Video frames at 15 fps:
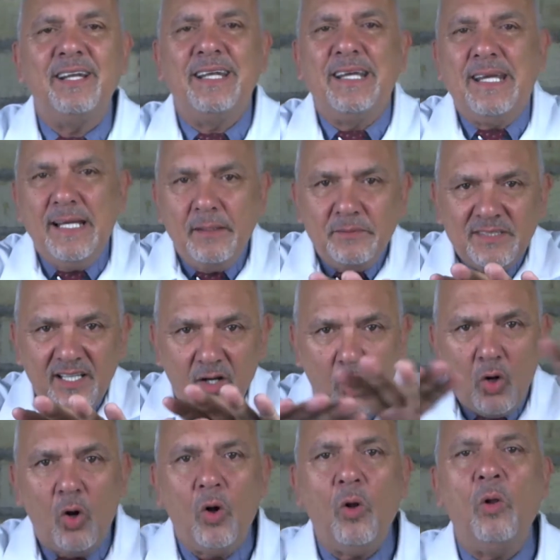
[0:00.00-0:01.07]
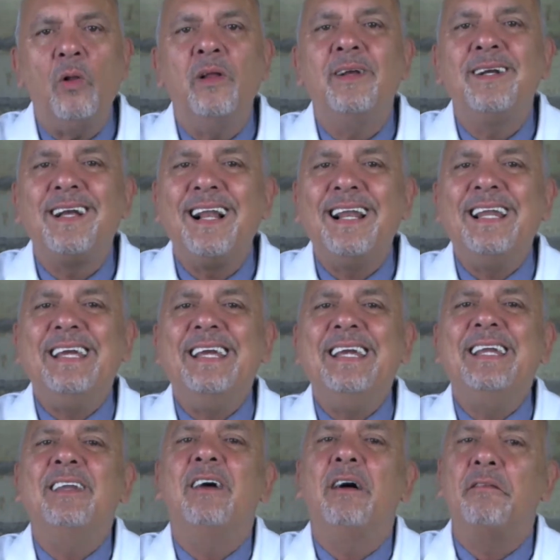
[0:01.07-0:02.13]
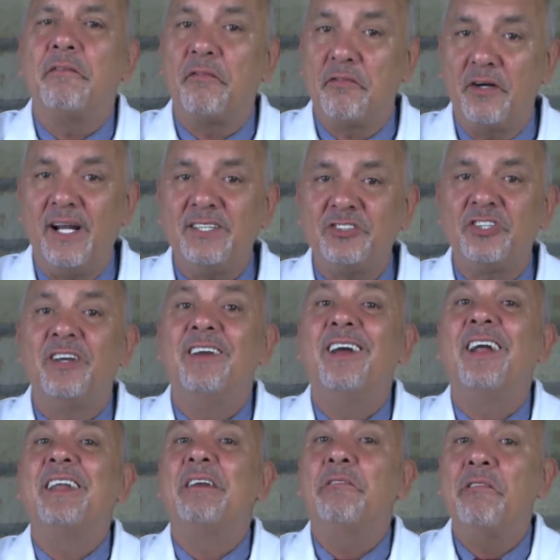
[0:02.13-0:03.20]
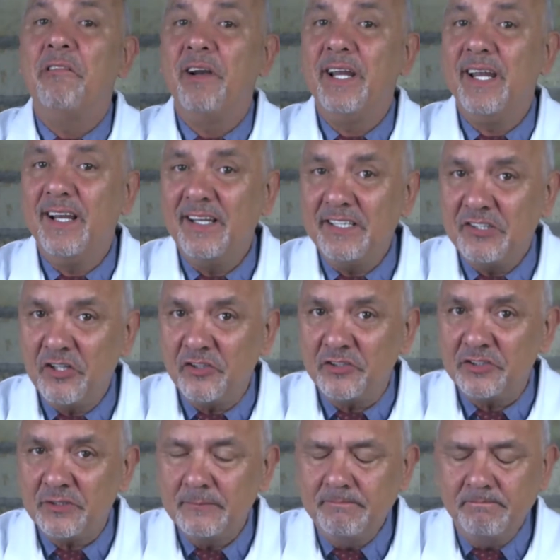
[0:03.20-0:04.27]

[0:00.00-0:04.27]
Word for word: It keeps it all clean and fresh, and it really does.